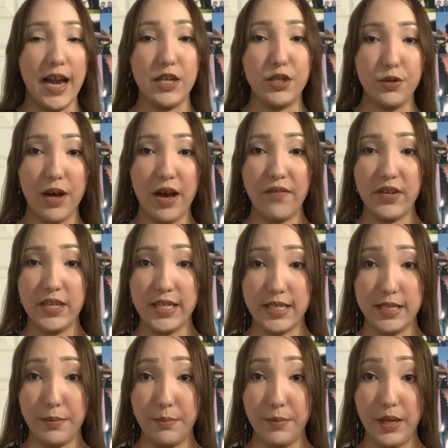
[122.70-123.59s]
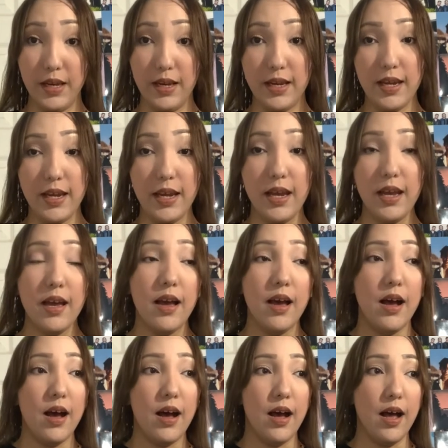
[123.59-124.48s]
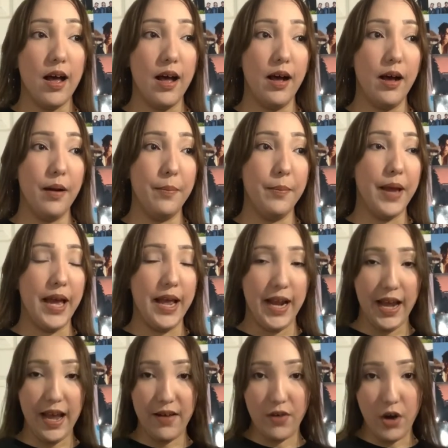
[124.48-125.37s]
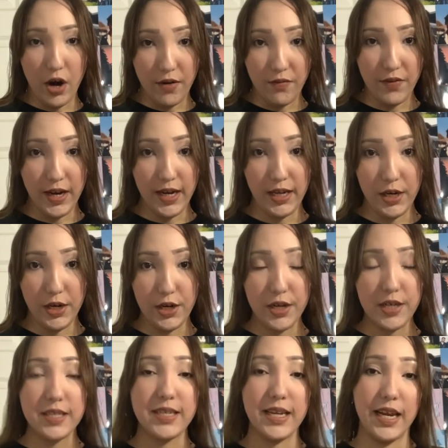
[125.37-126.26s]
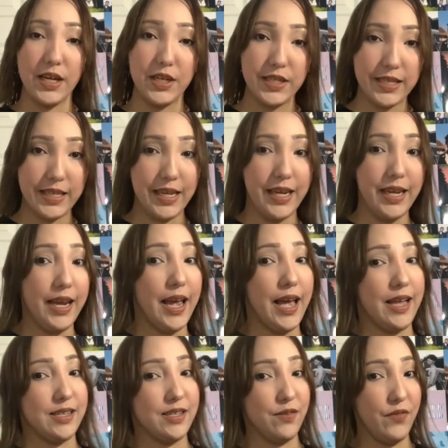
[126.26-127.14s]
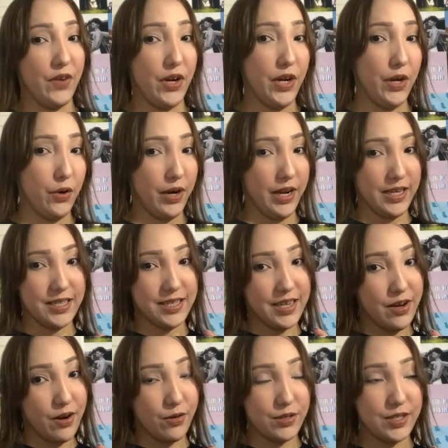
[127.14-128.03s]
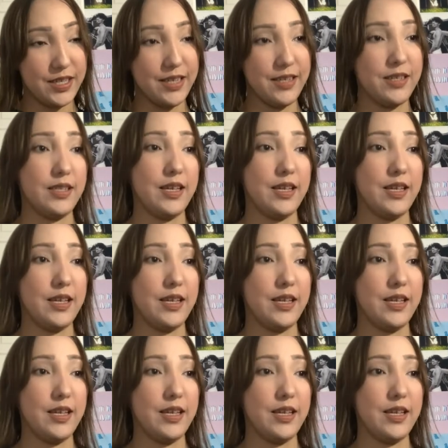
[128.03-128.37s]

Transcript: do have a disability, and I have heart failure, stage C, and severe aortic stenosis.